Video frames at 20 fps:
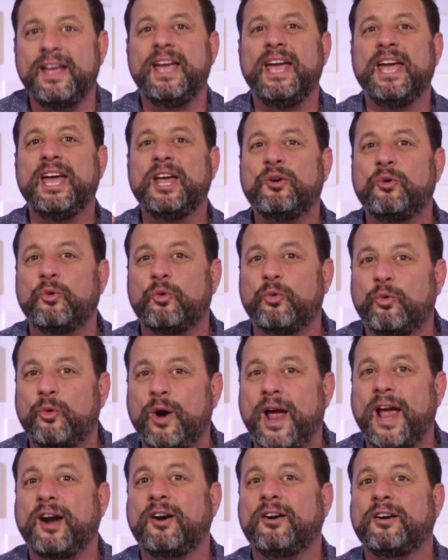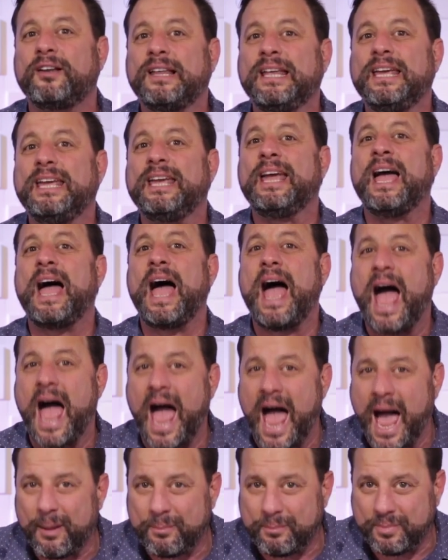It rarely
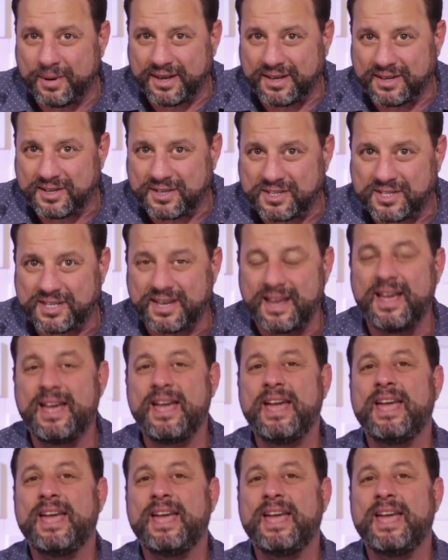happens.